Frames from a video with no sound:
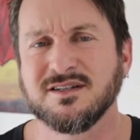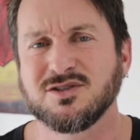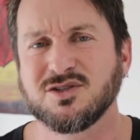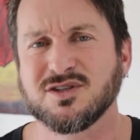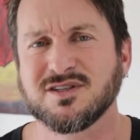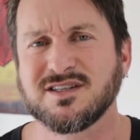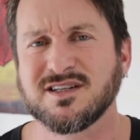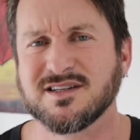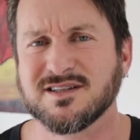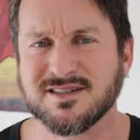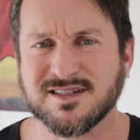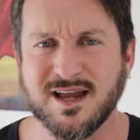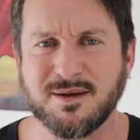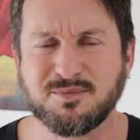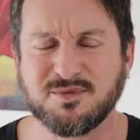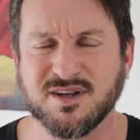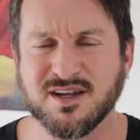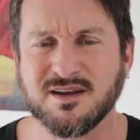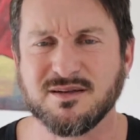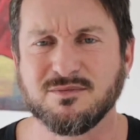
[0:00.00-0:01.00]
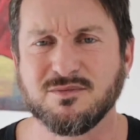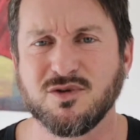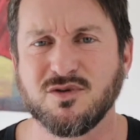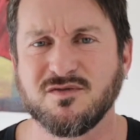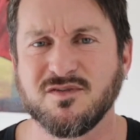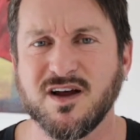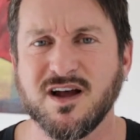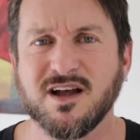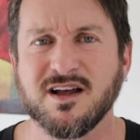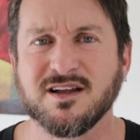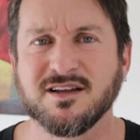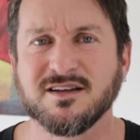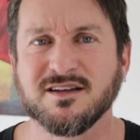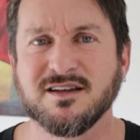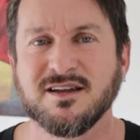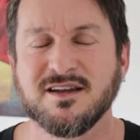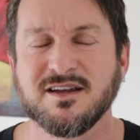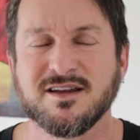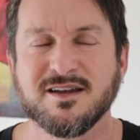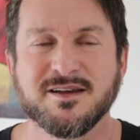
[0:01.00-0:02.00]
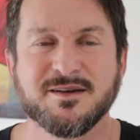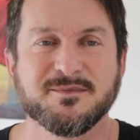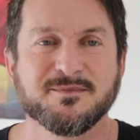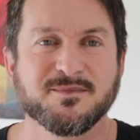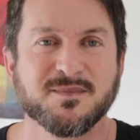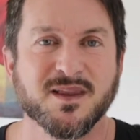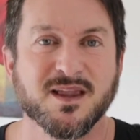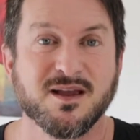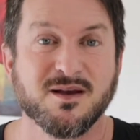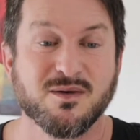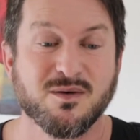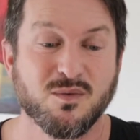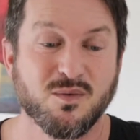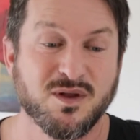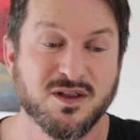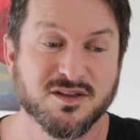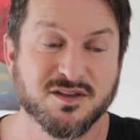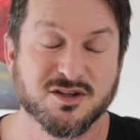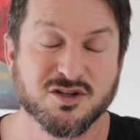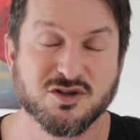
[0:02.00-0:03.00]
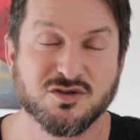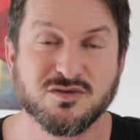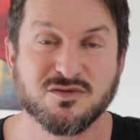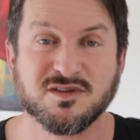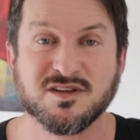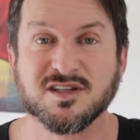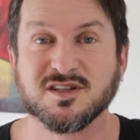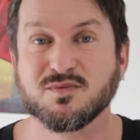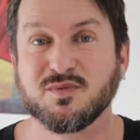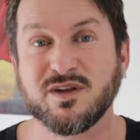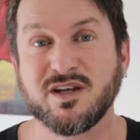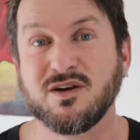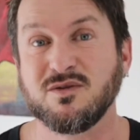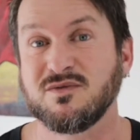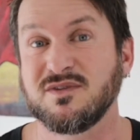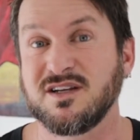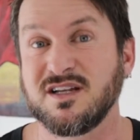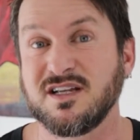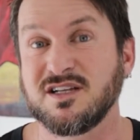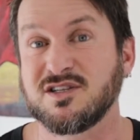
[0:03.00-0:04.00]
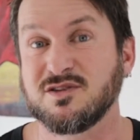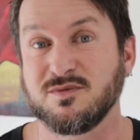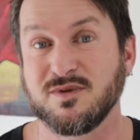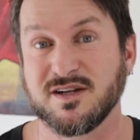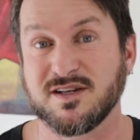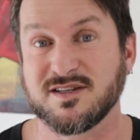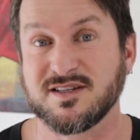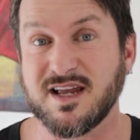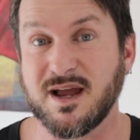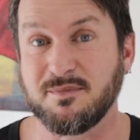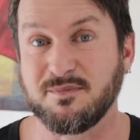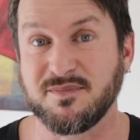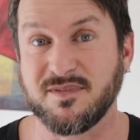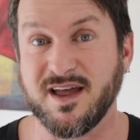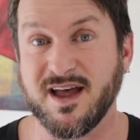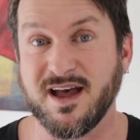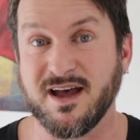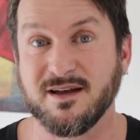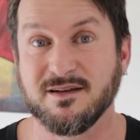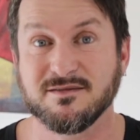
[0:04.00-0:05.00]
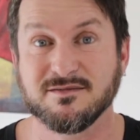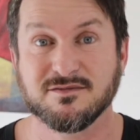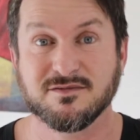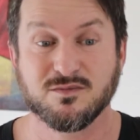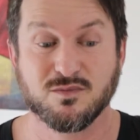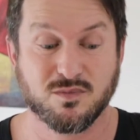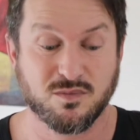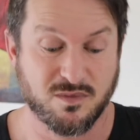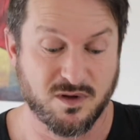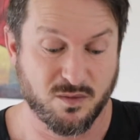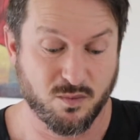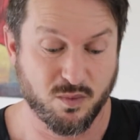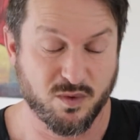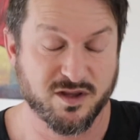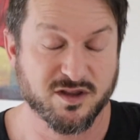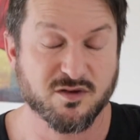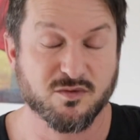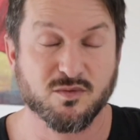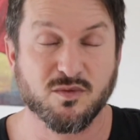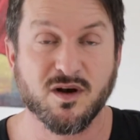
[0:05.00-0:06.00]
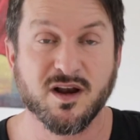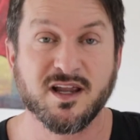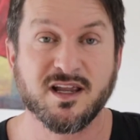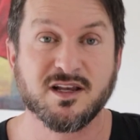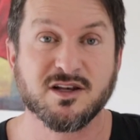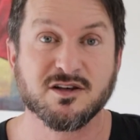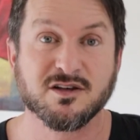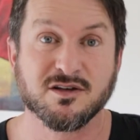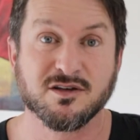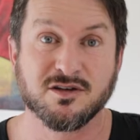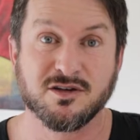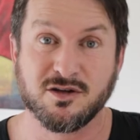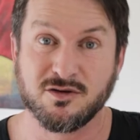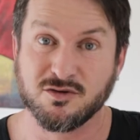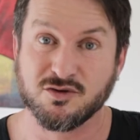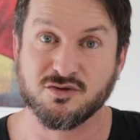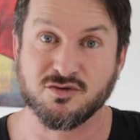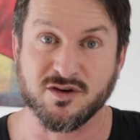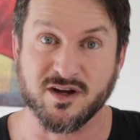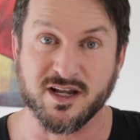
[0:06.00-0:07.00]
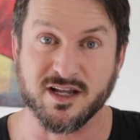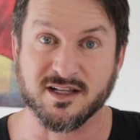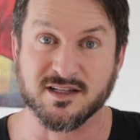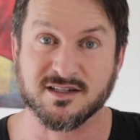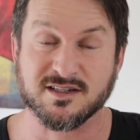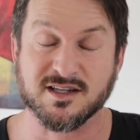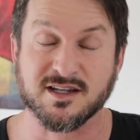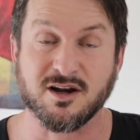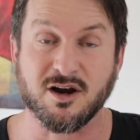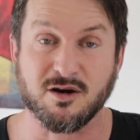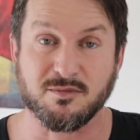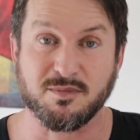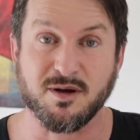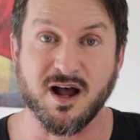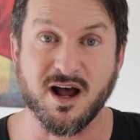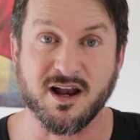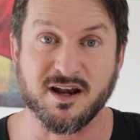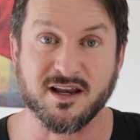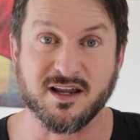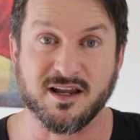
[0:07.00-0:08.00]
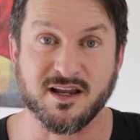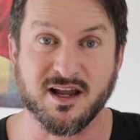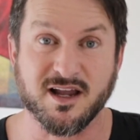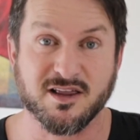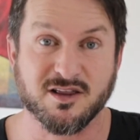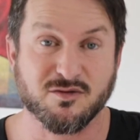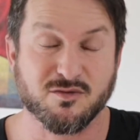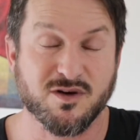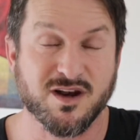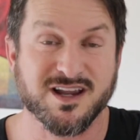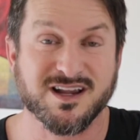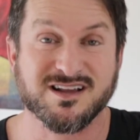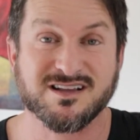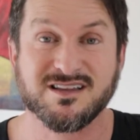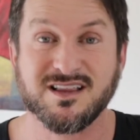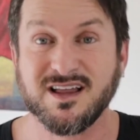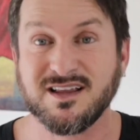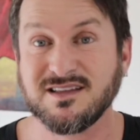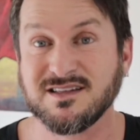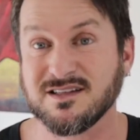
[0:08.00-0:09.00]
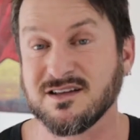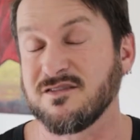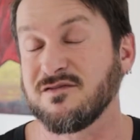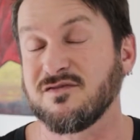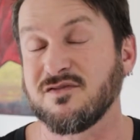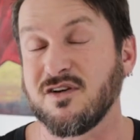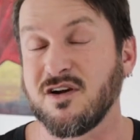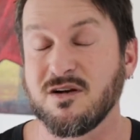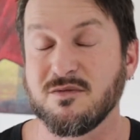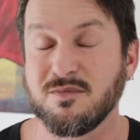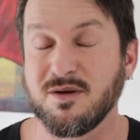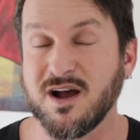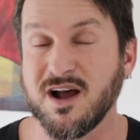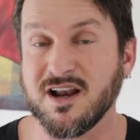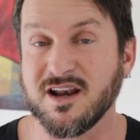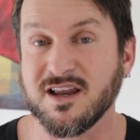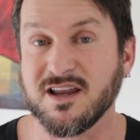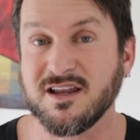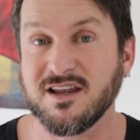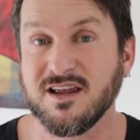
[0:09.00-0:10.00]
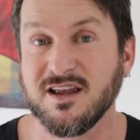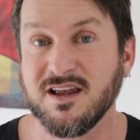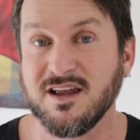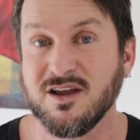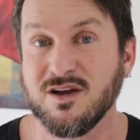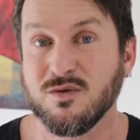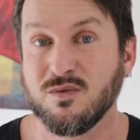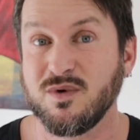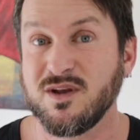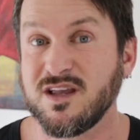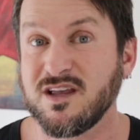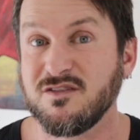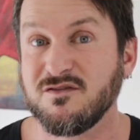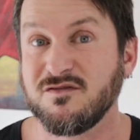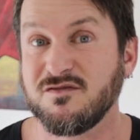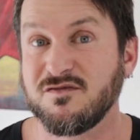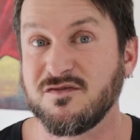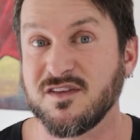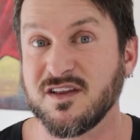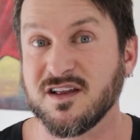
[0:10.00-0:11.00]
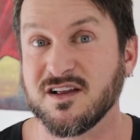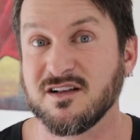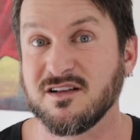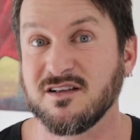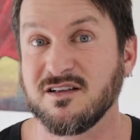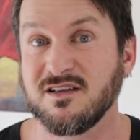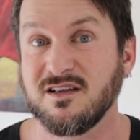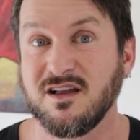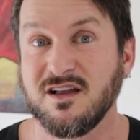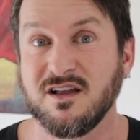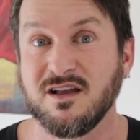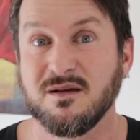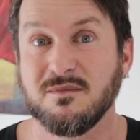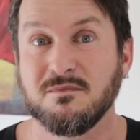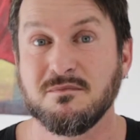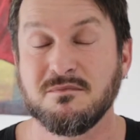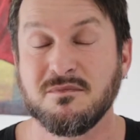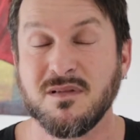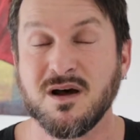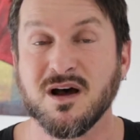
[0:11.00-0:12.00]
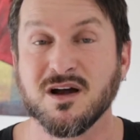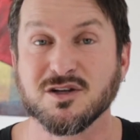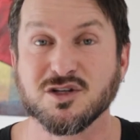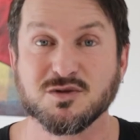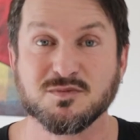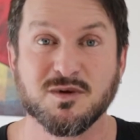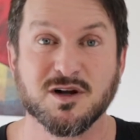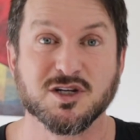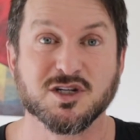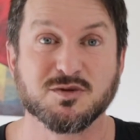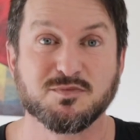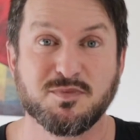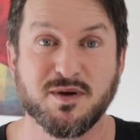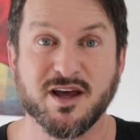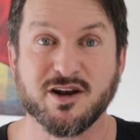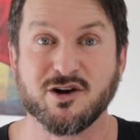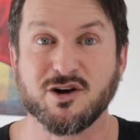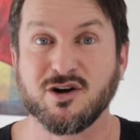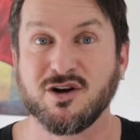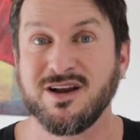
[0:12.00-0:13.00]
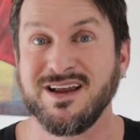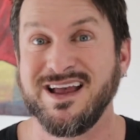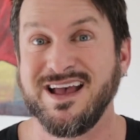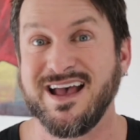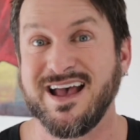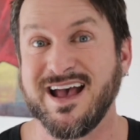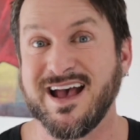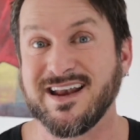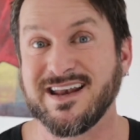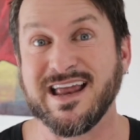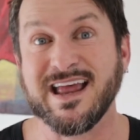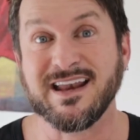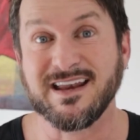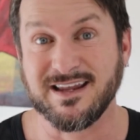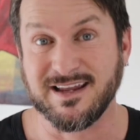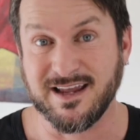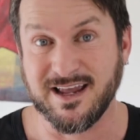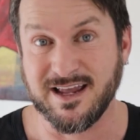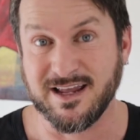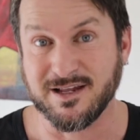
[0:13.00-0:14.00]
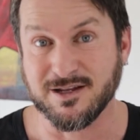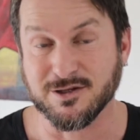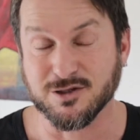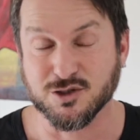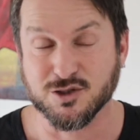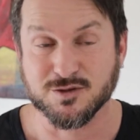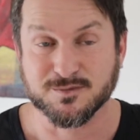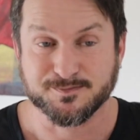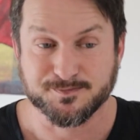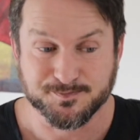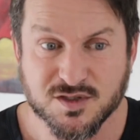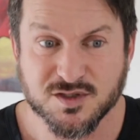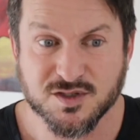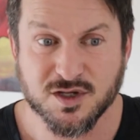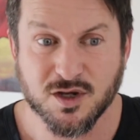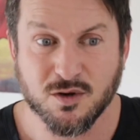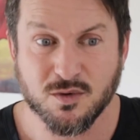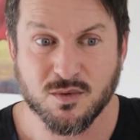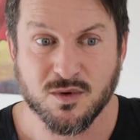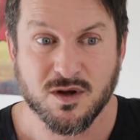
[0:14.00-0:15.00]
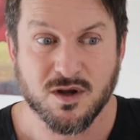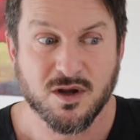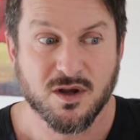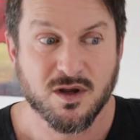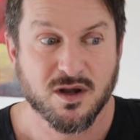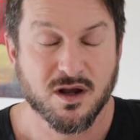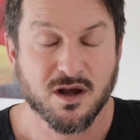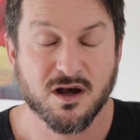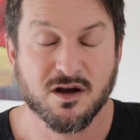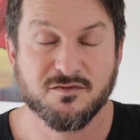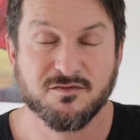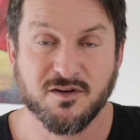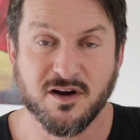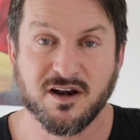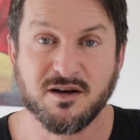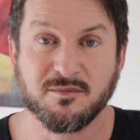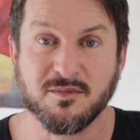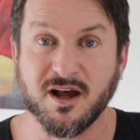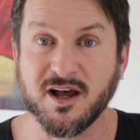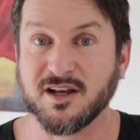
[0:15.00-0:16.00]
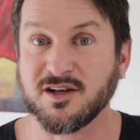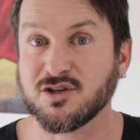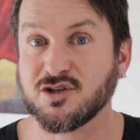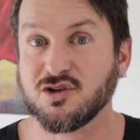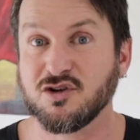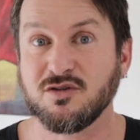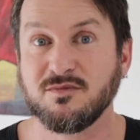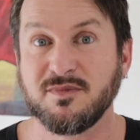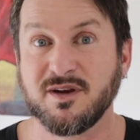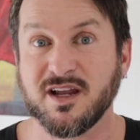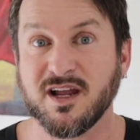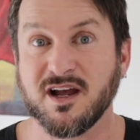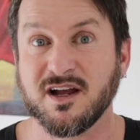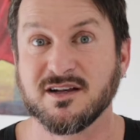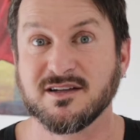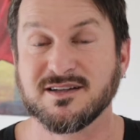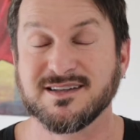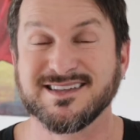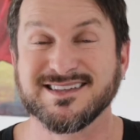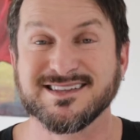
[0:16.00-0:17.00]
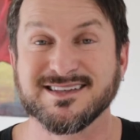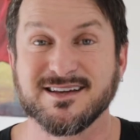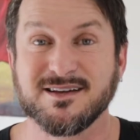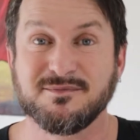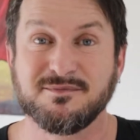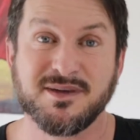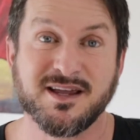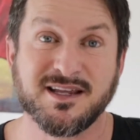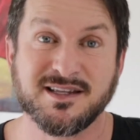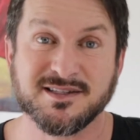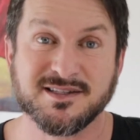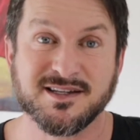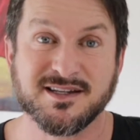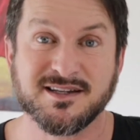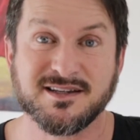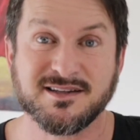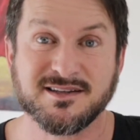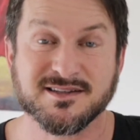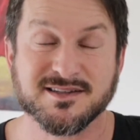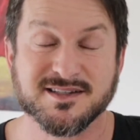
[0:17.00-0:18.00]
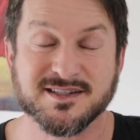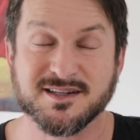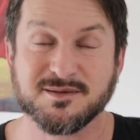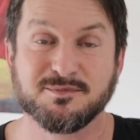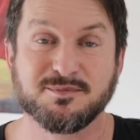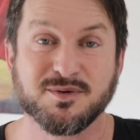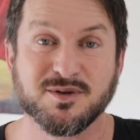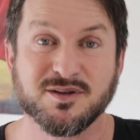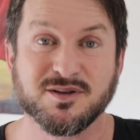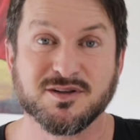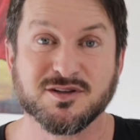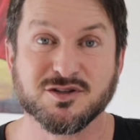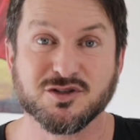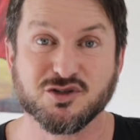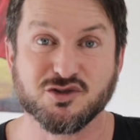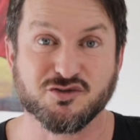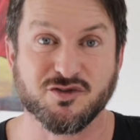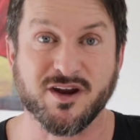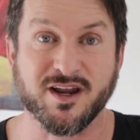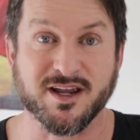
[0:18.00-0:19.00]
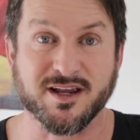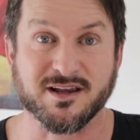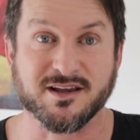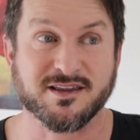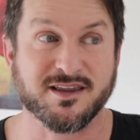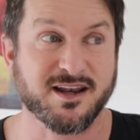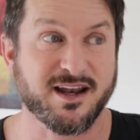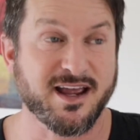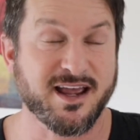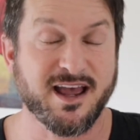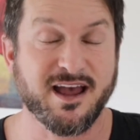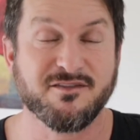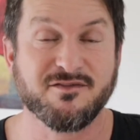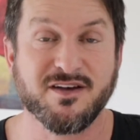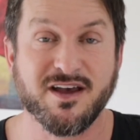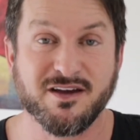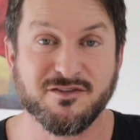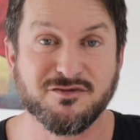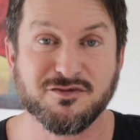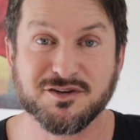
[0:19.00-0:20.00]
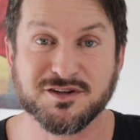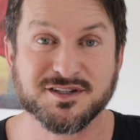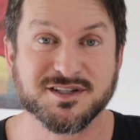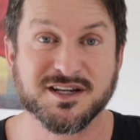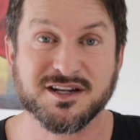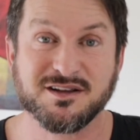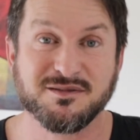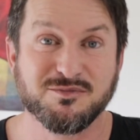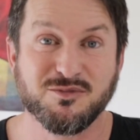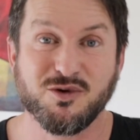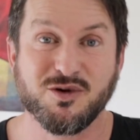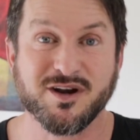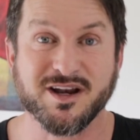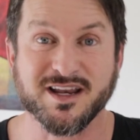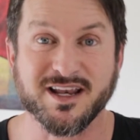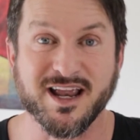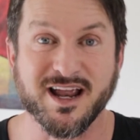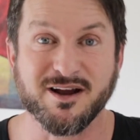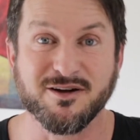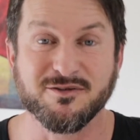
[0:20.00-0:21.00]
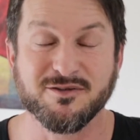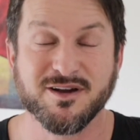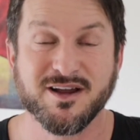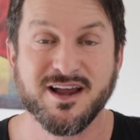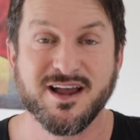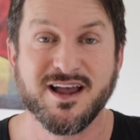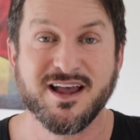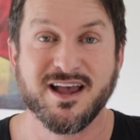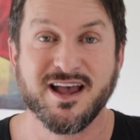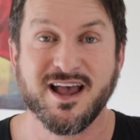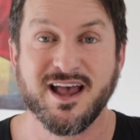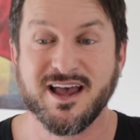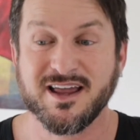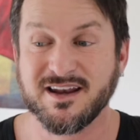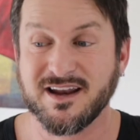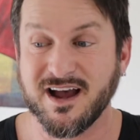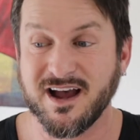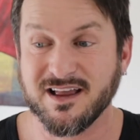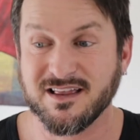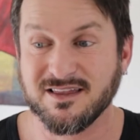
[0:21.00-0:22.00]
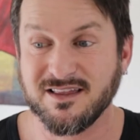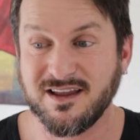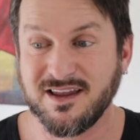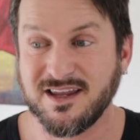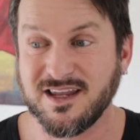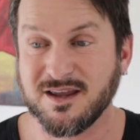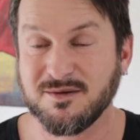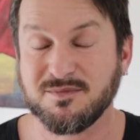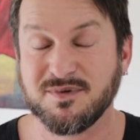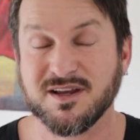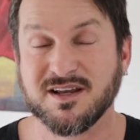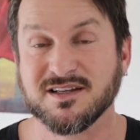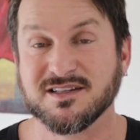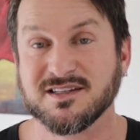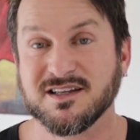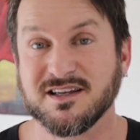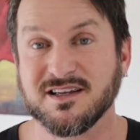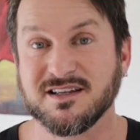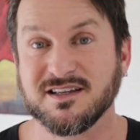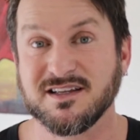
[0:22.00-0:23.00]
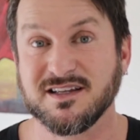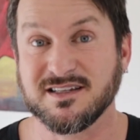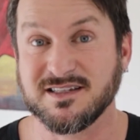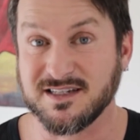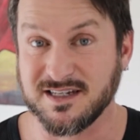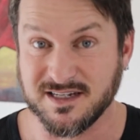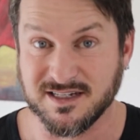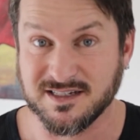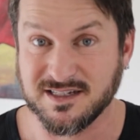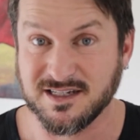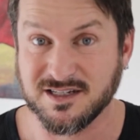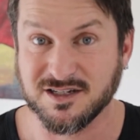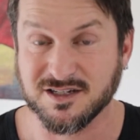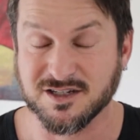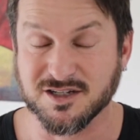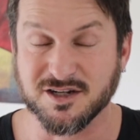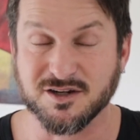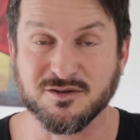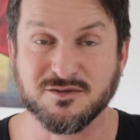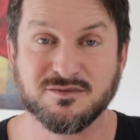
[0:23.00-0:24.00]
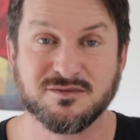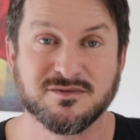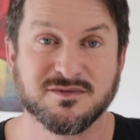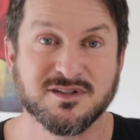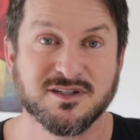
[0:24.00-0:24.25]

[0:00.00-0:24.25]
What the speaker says: Just accept it and move on. Well, the truth is we don't need to accept that. With the right nutrients in our body and the right cleansing for our body, we can feel much, much better at any age. So a friend of mine turned me on to this amazing, simple drink that I have every single morning now. And I like it because it's easy to do.